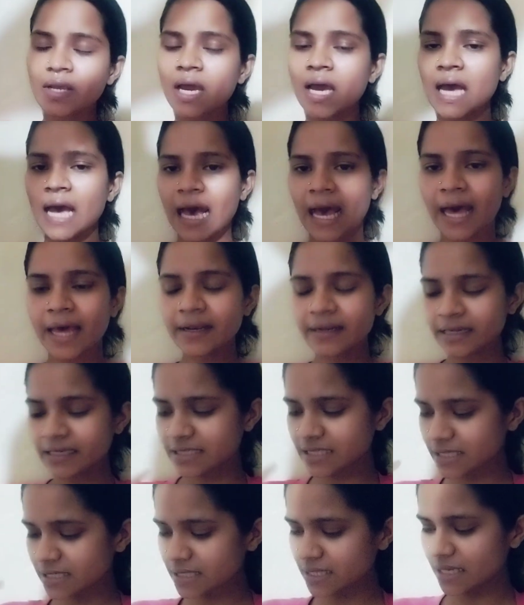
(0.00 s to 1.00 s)
And
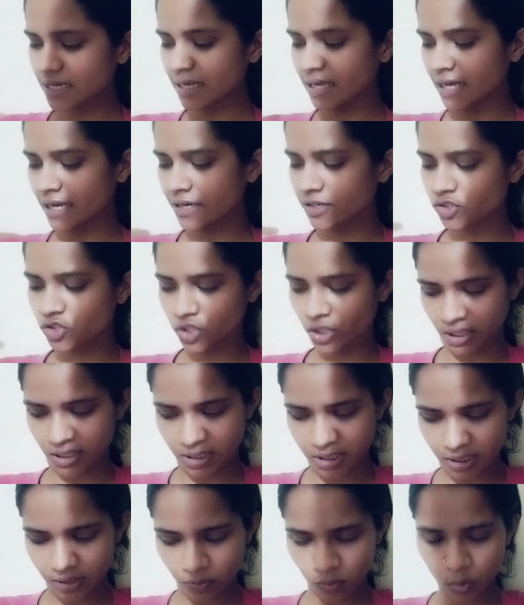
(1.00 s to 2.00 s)
it is an
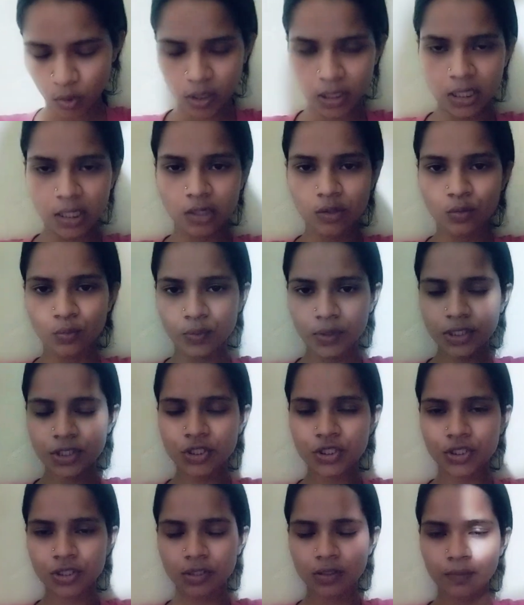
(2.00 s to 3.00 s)
adjective
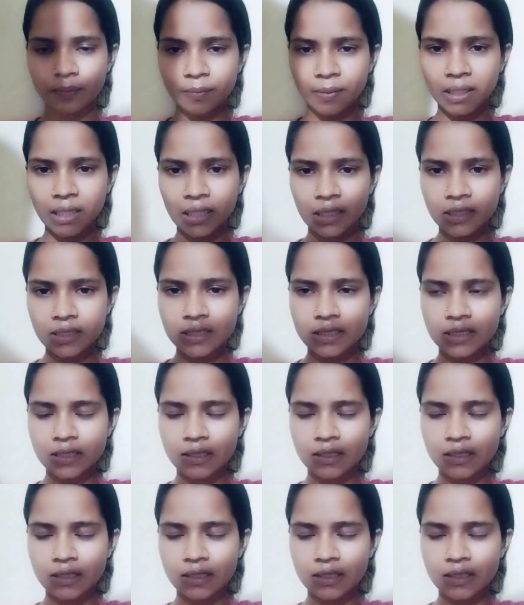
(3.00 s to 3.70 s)
which means